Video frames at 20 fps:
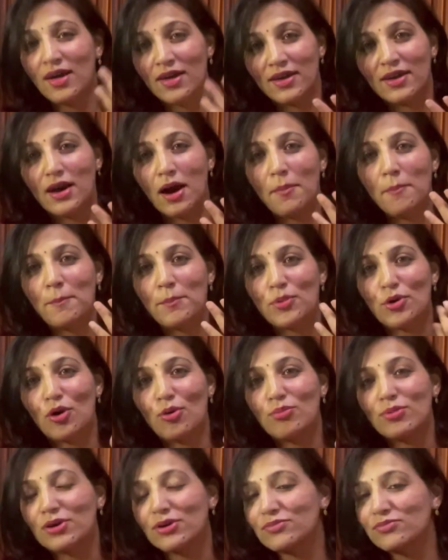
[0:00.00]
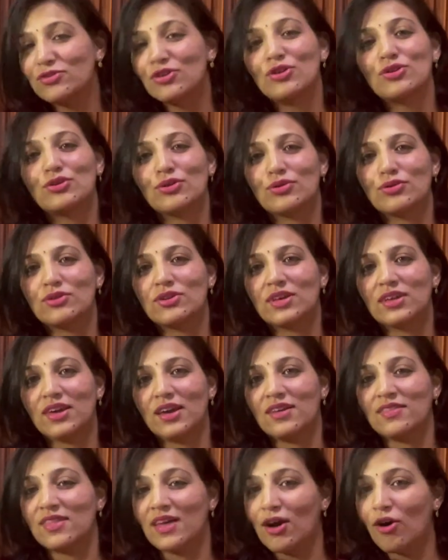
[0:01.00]
gum problems, tooth
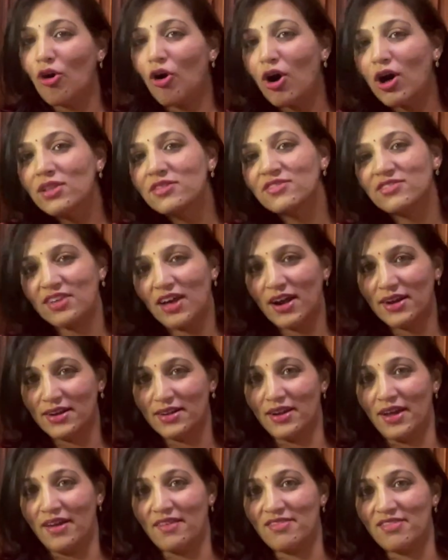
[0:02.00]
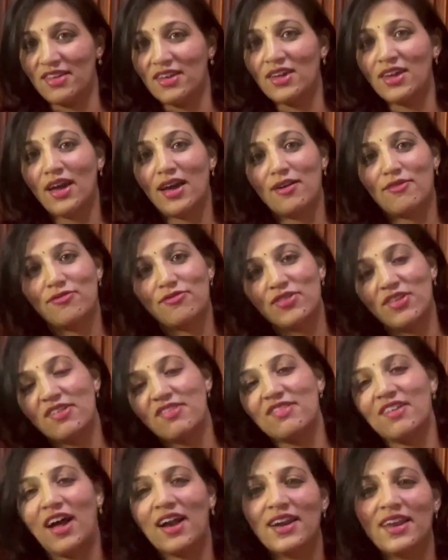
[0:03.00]
decay, they all start arising if they
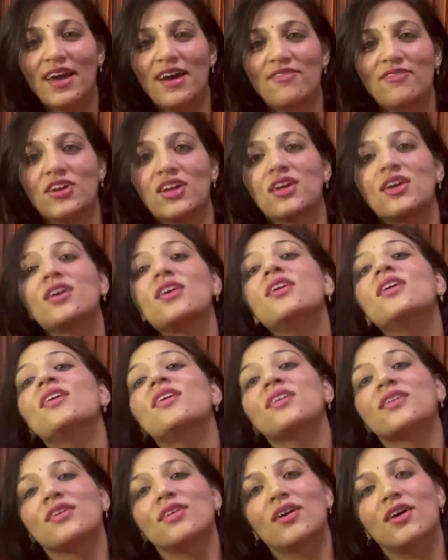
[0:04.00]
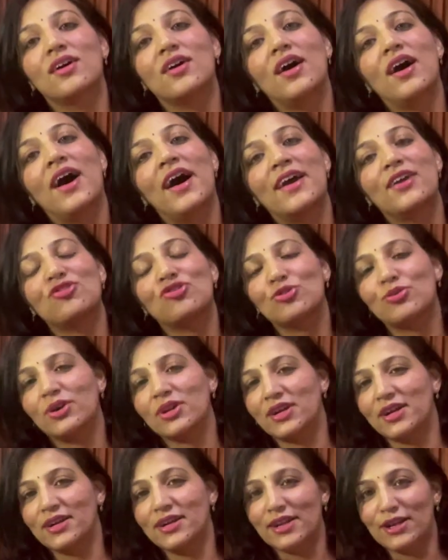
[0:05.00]
start having a high
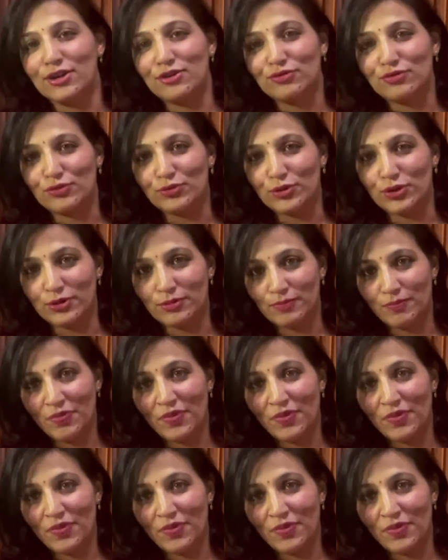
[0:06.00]
sugar content food.